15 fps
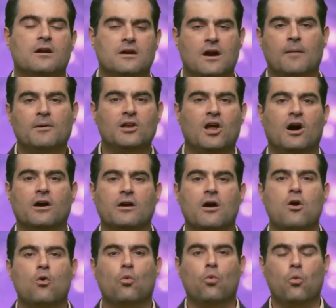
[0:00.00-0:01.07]
Come along,
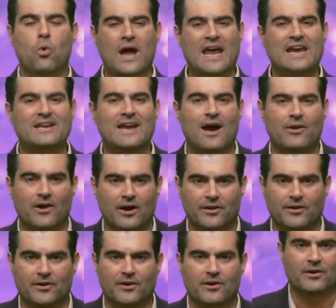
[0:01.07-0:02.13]
way down
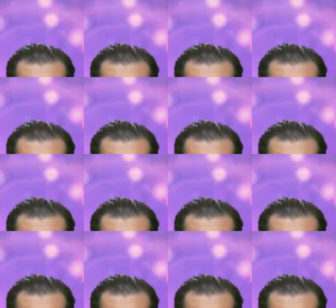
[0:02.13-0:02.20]
under.